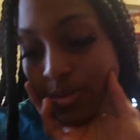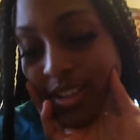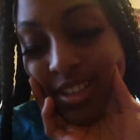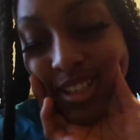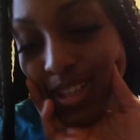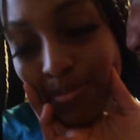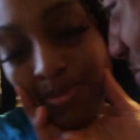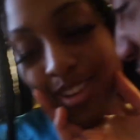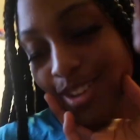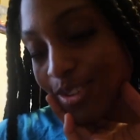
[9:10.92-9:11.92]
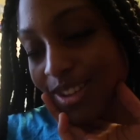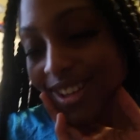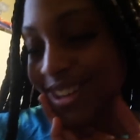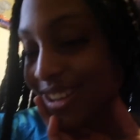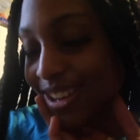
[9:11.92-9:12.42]
didn't. Tell him the
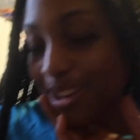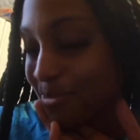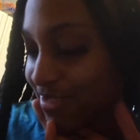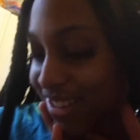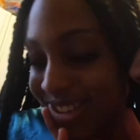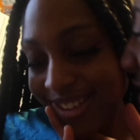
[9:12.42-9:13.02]
truth.